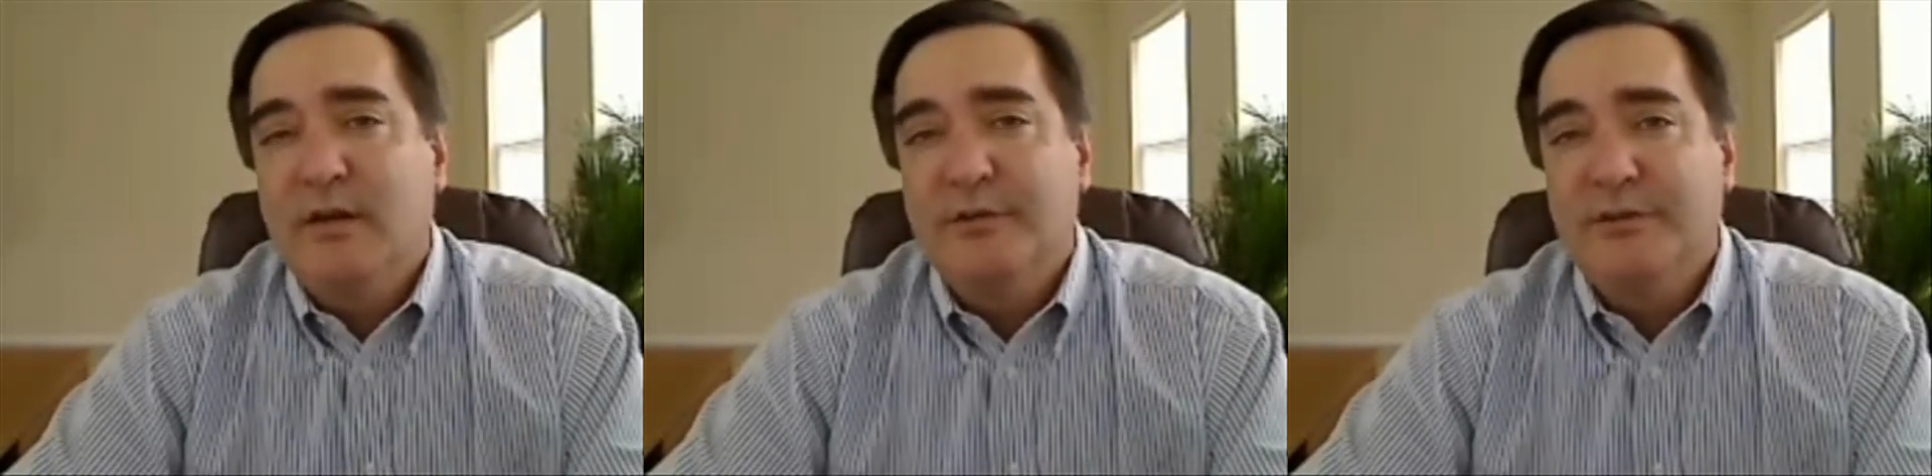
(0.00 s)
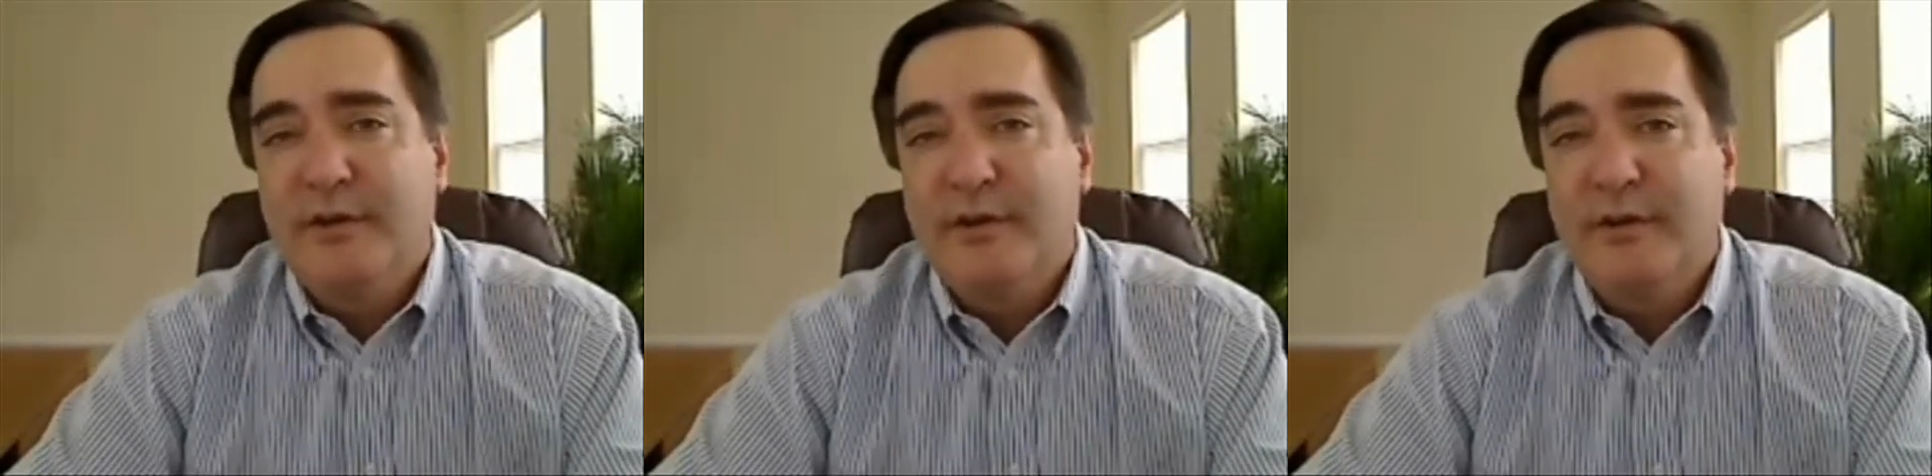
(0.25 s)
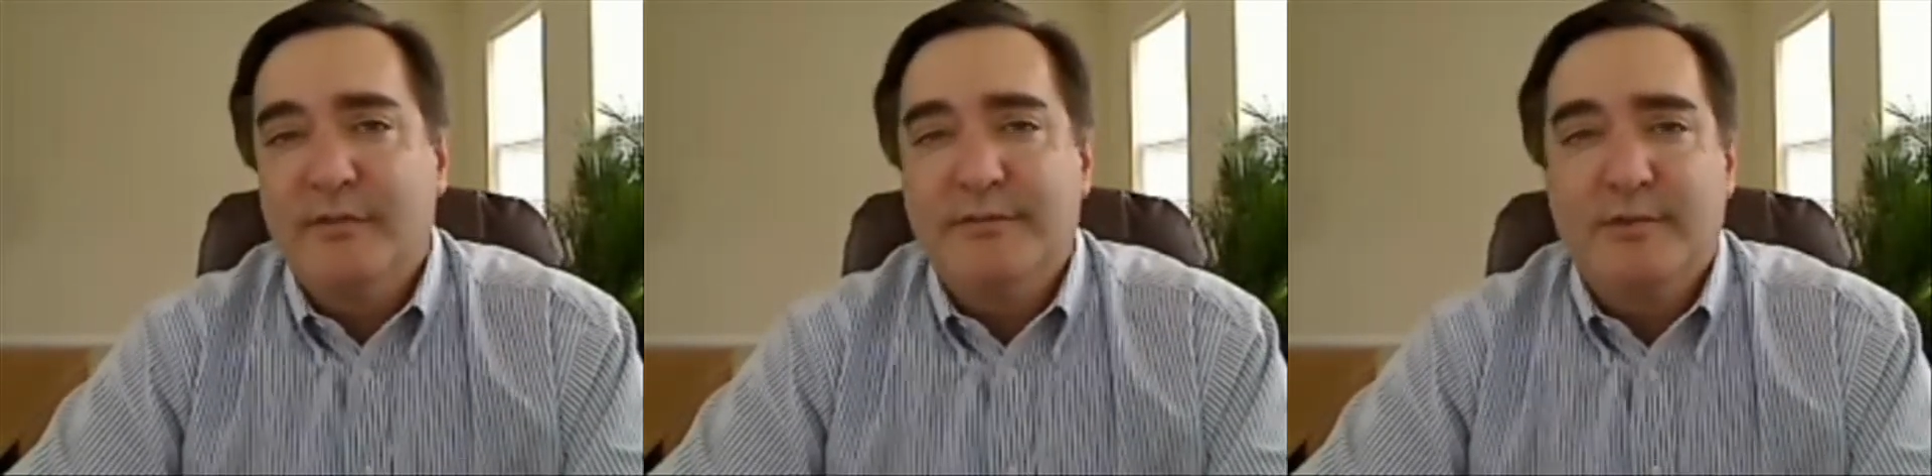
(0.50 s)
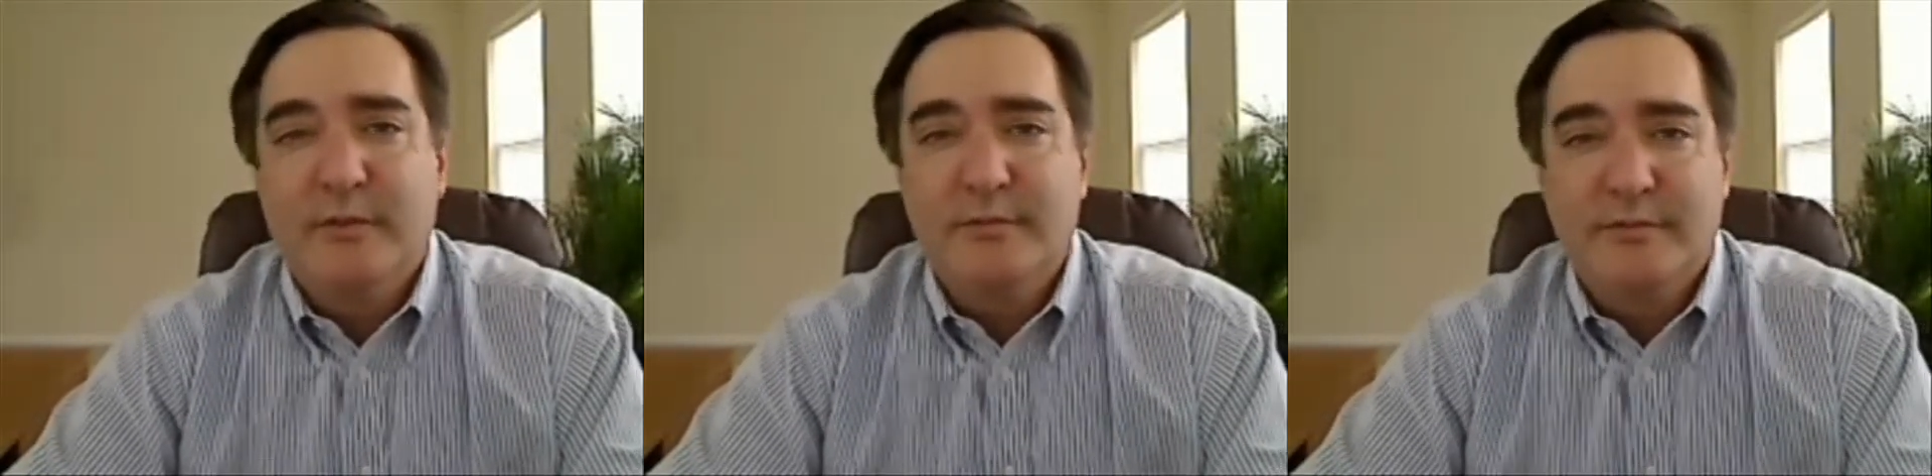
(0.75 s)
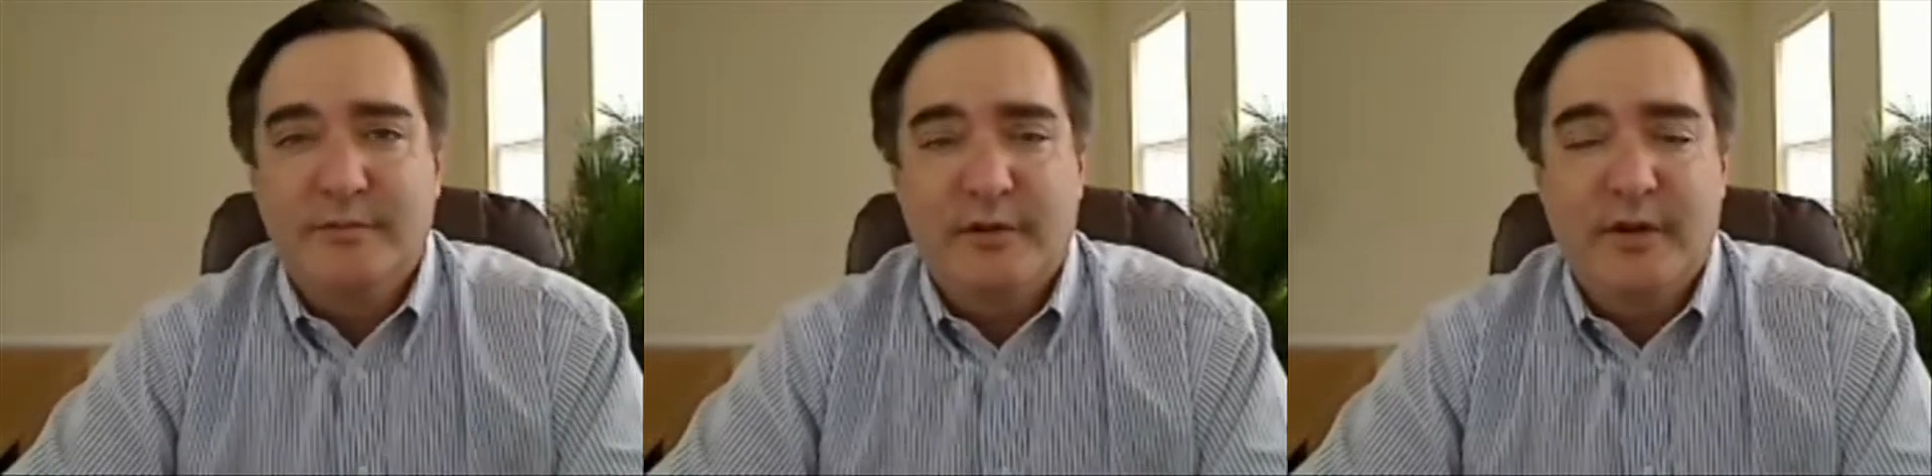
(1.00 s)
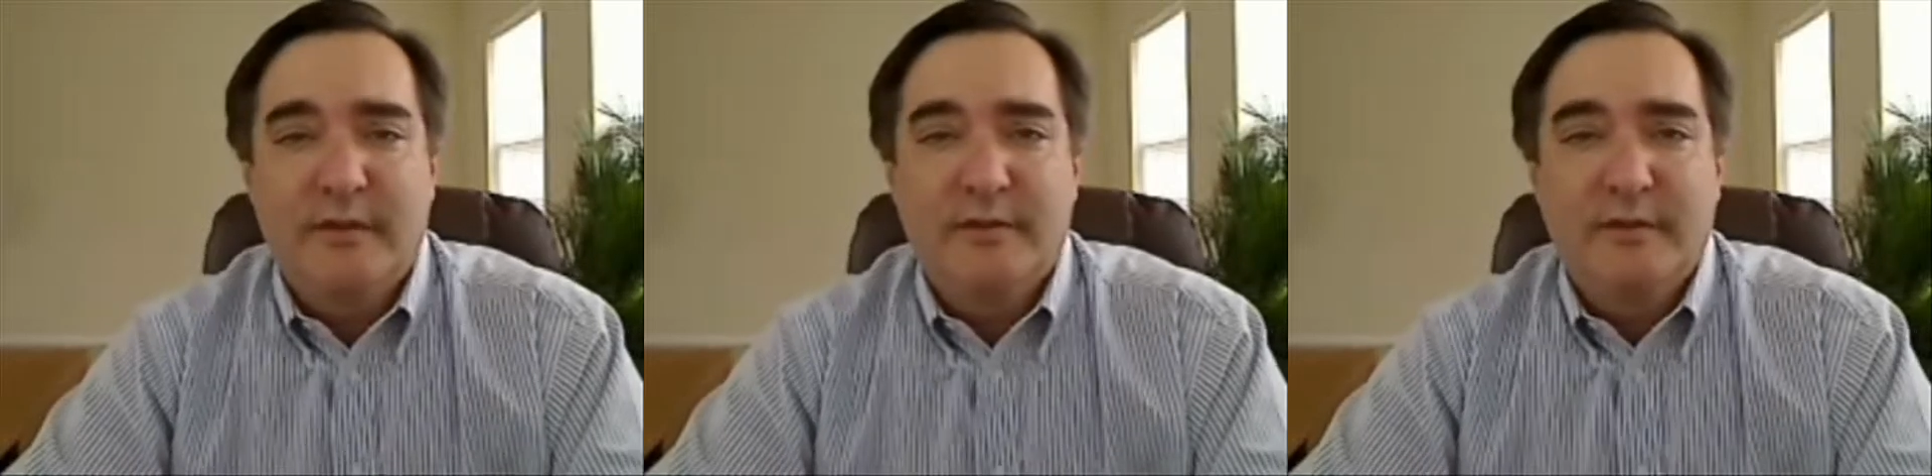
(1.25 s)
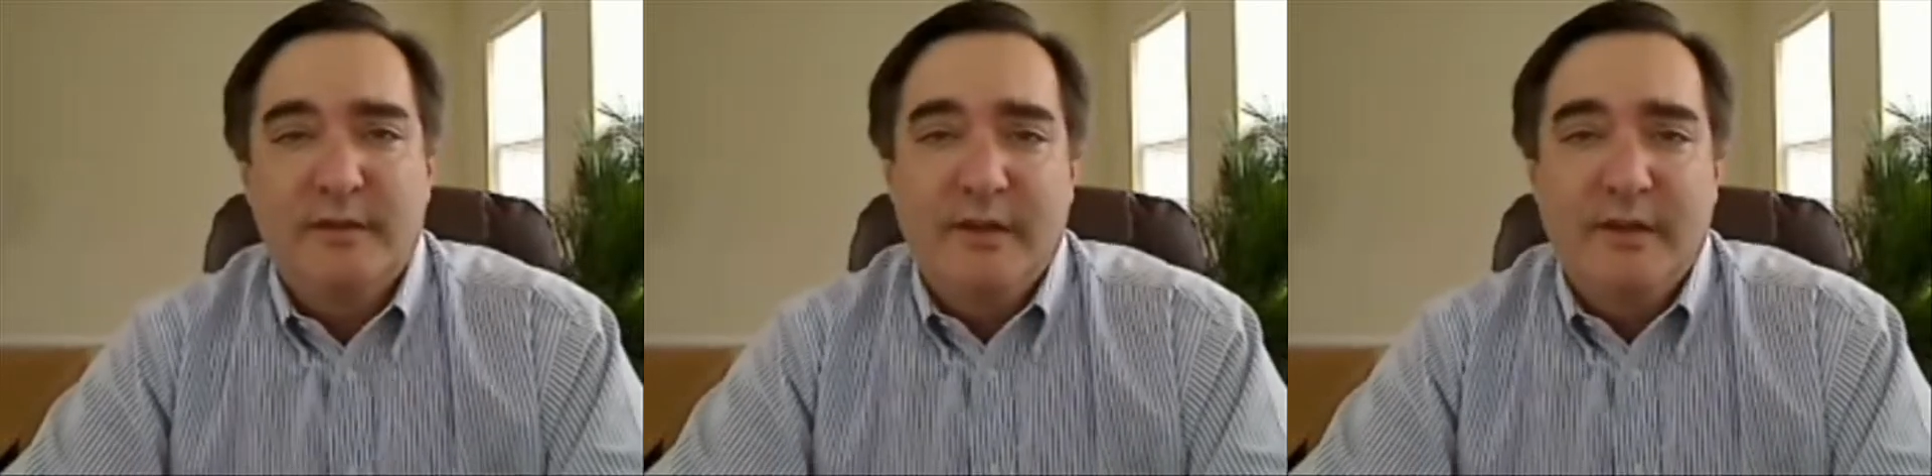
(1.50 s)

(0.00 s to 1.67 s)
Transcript: alternative forms of credit